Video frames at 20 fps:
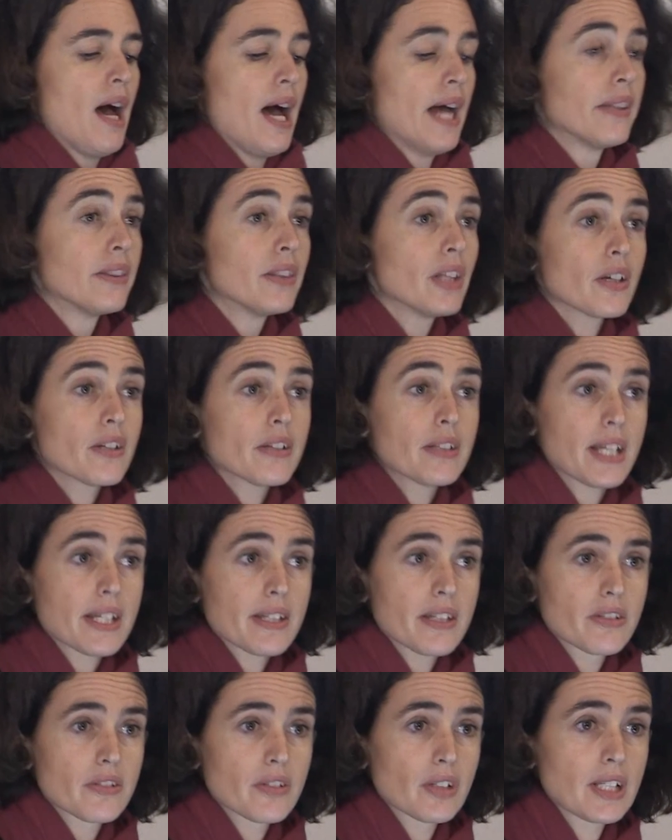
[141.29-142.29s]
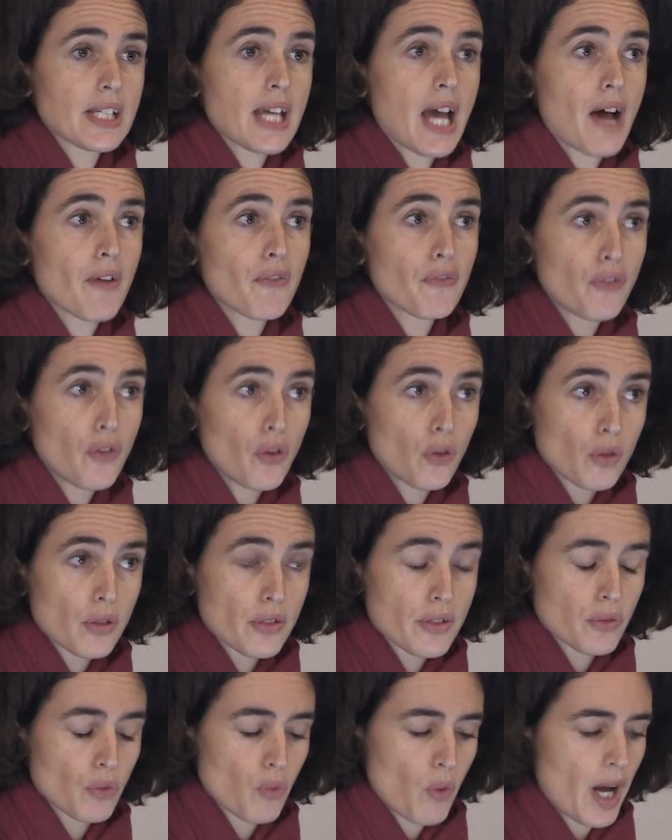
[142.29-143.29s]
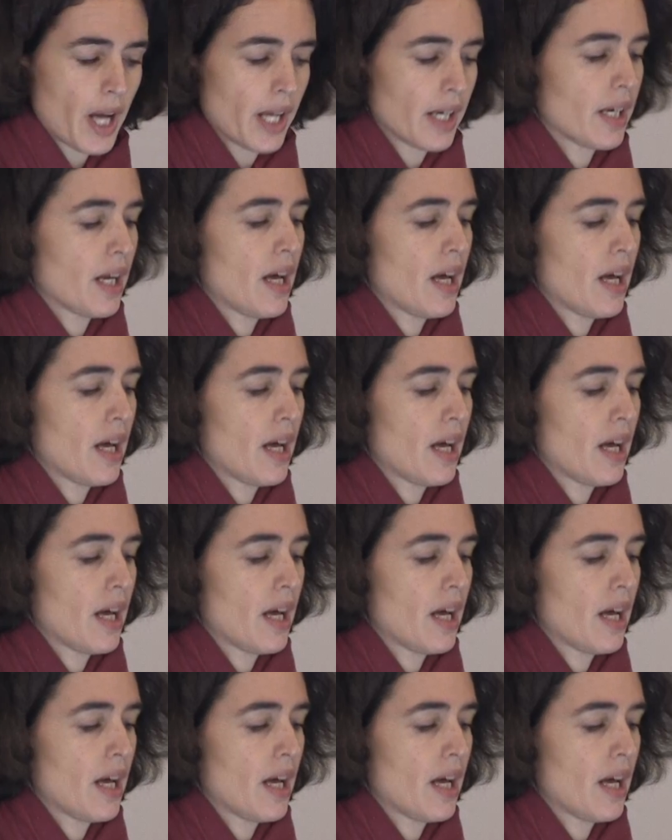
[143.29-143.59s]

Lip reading: and not necessarily a false one.